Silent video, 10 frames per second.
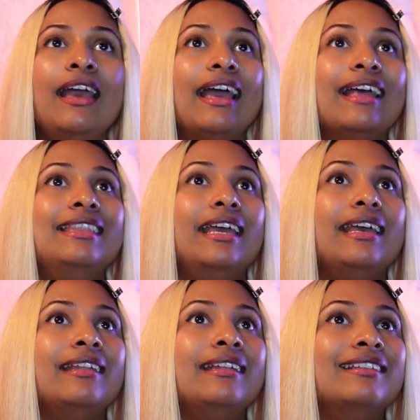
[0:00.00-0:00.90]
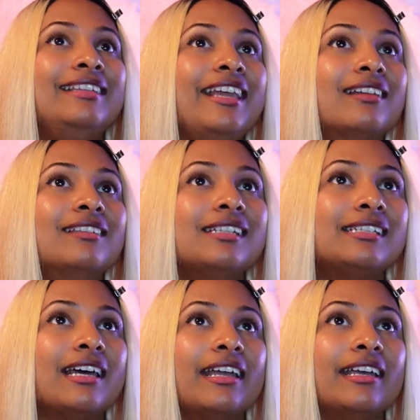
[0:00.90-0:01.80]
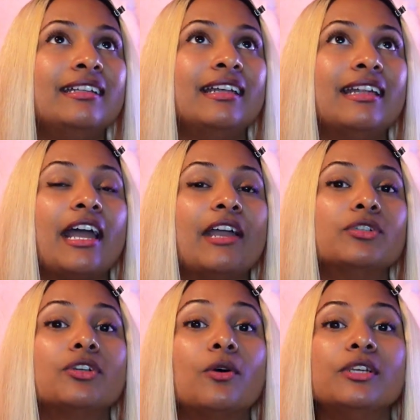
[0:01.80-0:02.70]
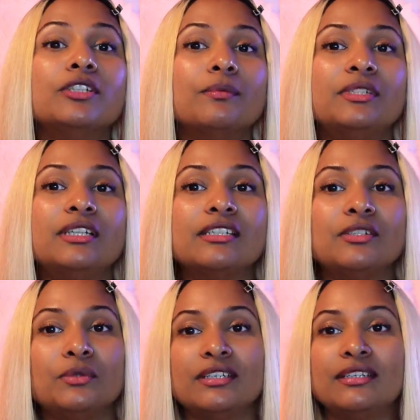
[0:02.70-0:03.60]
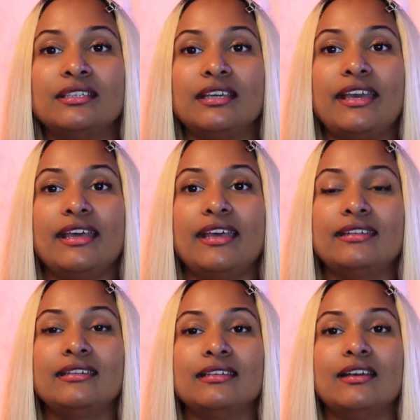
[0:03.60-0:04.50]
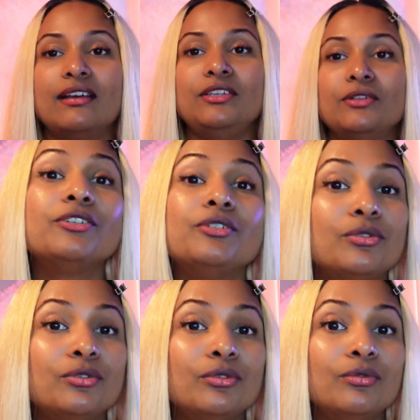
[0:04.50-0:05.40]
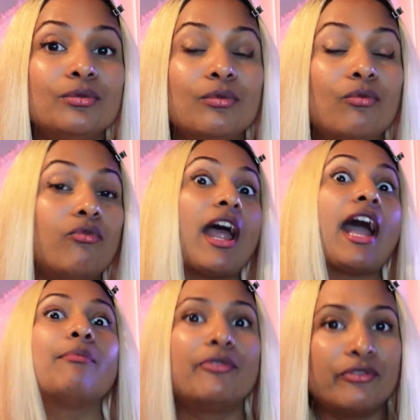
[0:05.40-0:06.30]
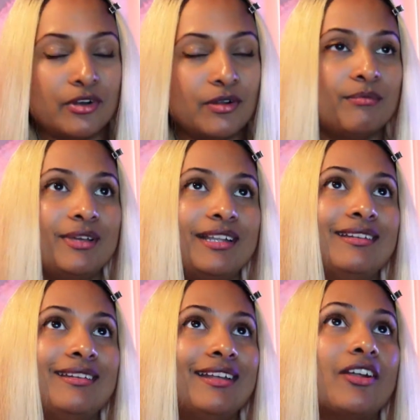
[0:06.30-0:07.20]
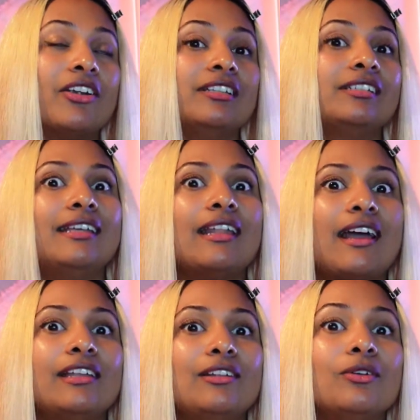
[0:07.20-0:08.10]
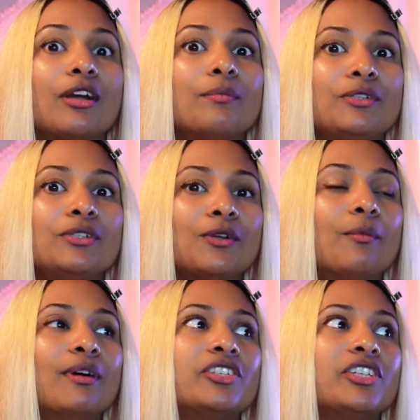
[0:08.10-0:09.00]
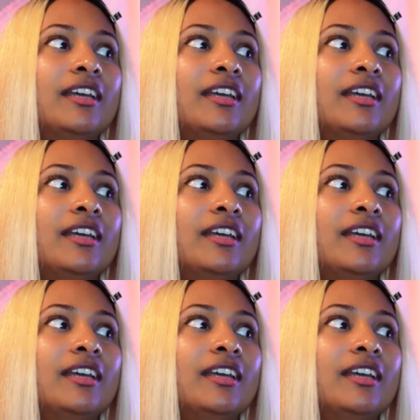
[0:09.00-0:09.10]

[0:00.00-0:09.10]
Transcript: and then the other side that I was always obsessed with, and to rap from an artist that I look up to so much